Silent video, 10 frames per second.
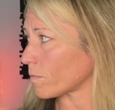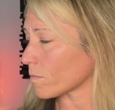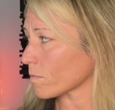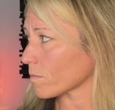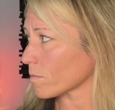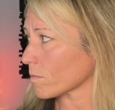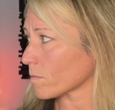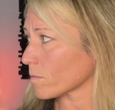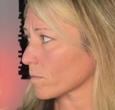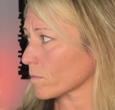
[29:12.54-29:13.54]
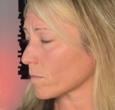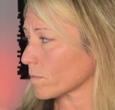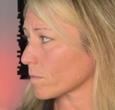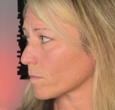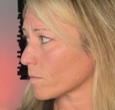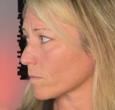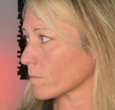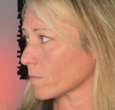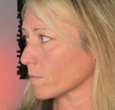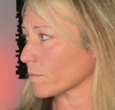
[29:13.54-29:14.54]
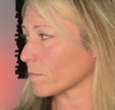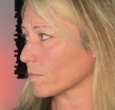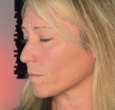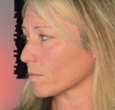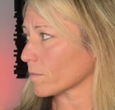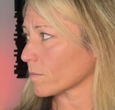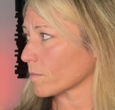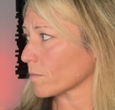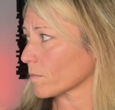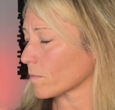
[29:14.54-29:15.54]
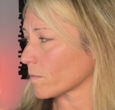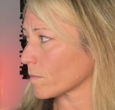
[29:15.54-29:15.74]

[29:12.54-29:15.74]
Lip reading: No words are spoken by the person on screen.